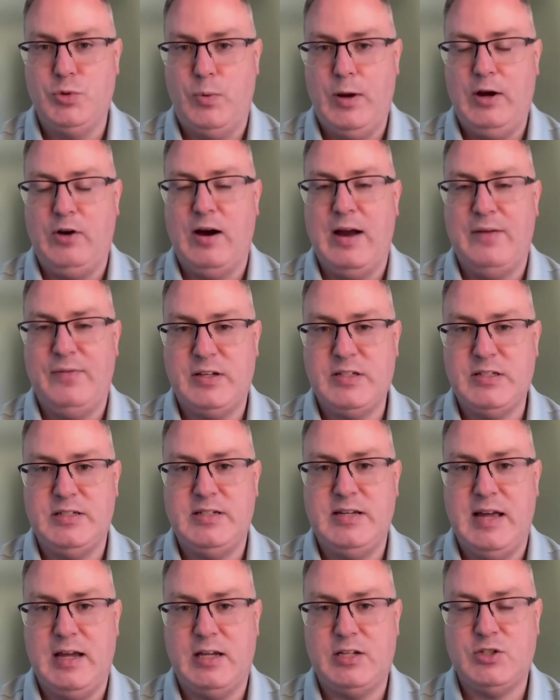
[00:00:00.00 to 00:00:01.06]
the way graphics and
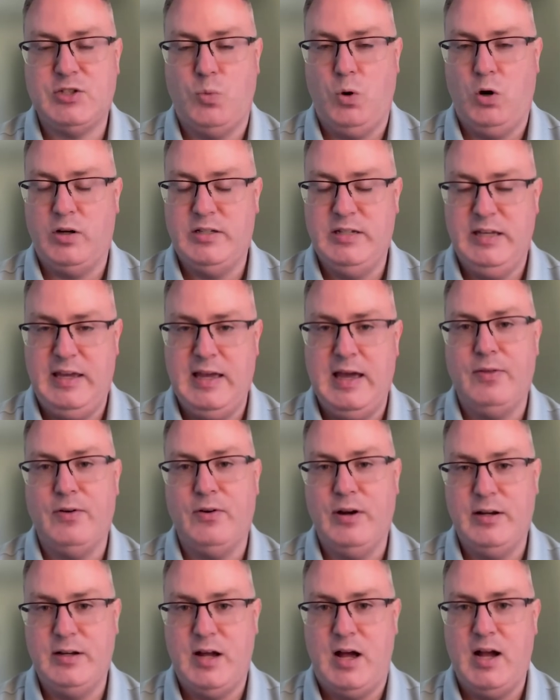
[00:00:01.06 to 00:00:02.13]
text work
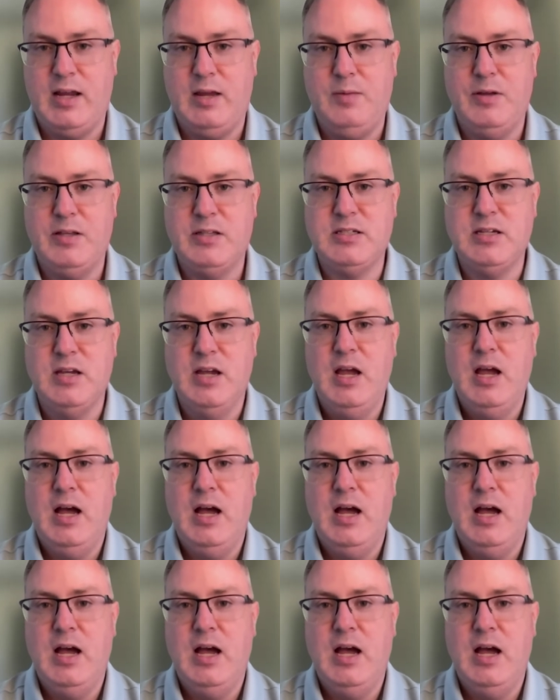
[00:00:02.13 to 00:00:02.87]
together in documents,